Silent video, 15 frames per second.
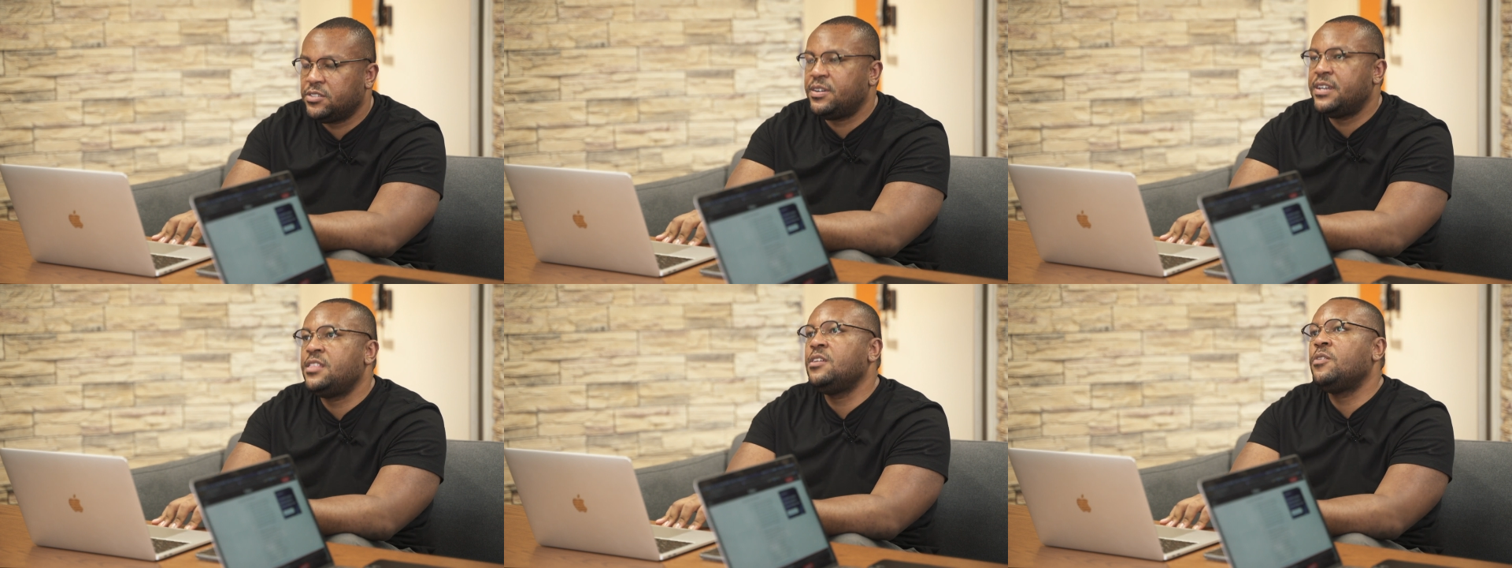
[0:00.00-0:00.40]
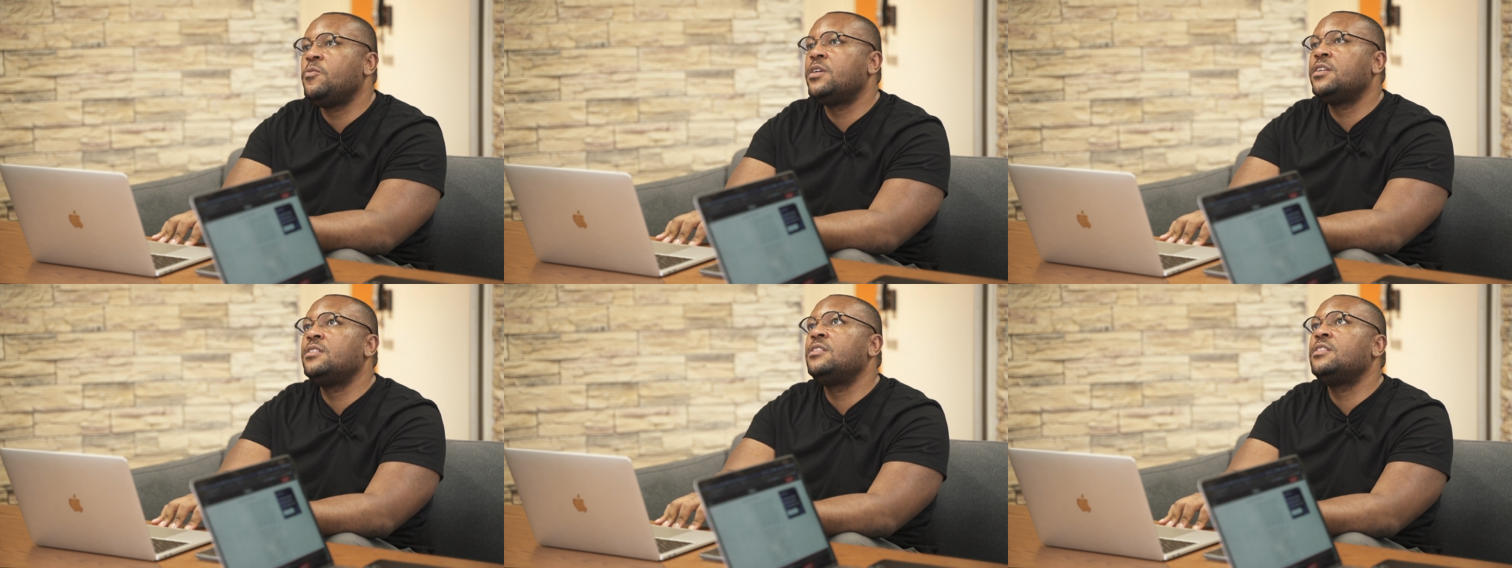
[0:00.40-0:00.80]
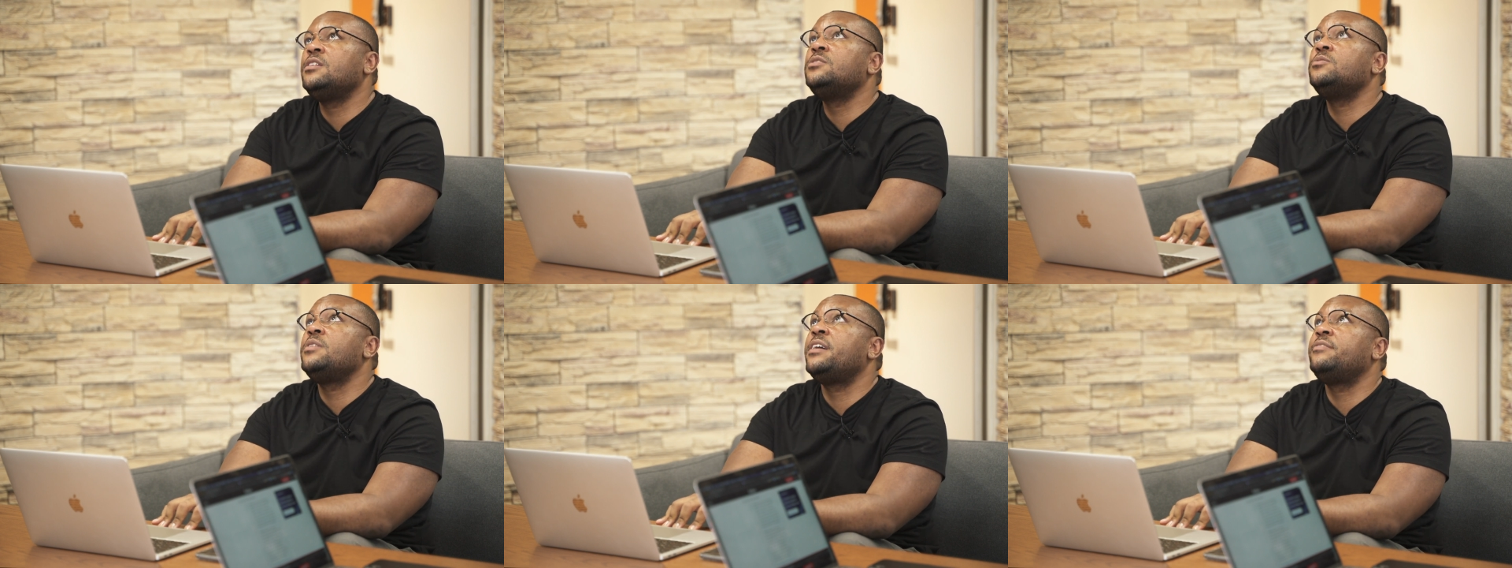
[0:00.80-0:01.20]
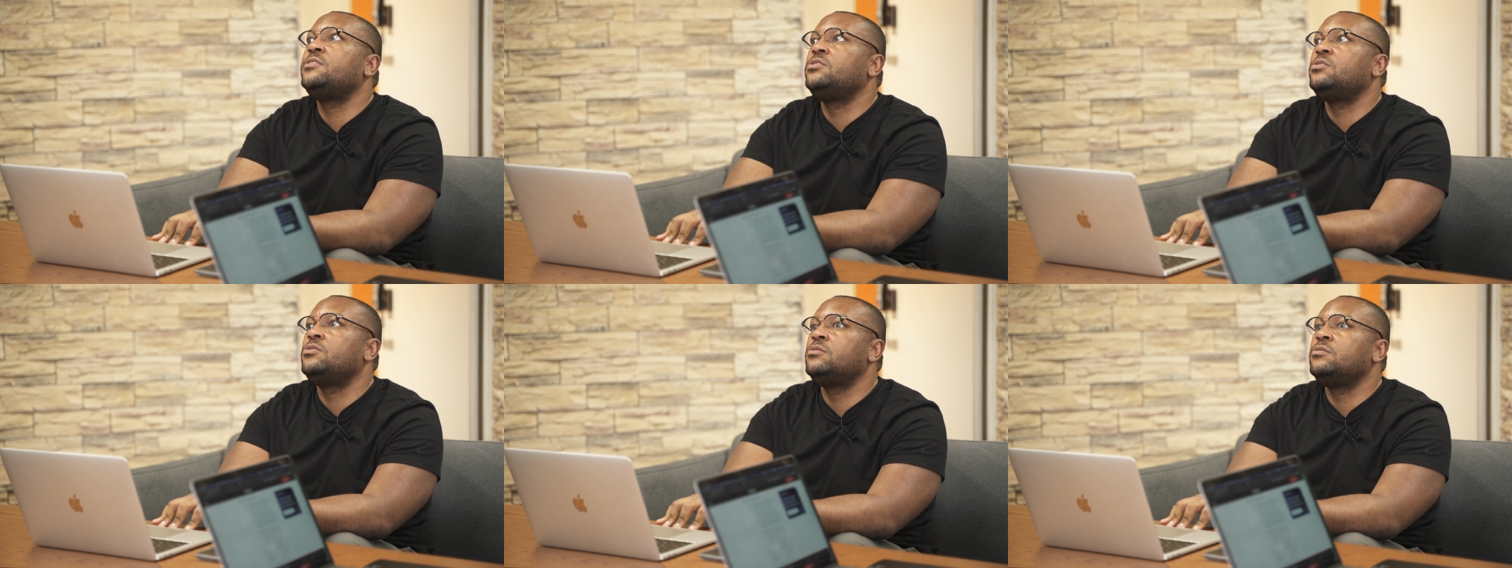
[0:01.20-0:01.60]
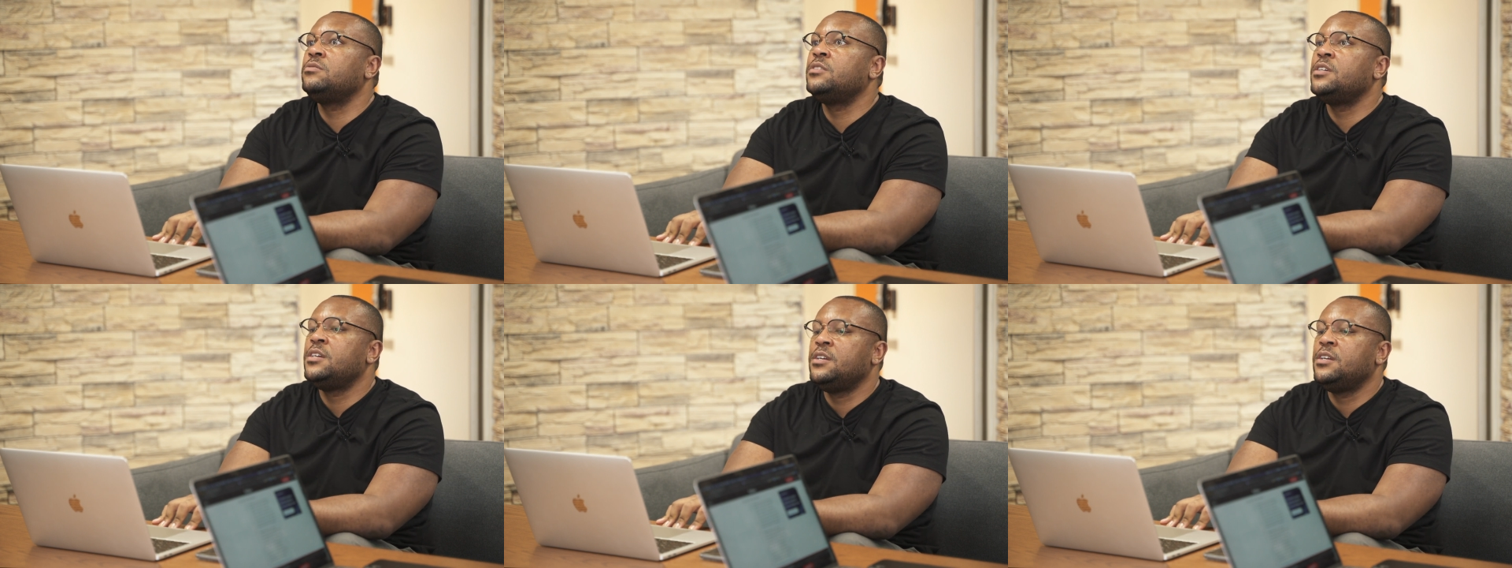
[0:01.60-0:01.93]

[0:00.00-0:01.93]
So I think one of the things we have to do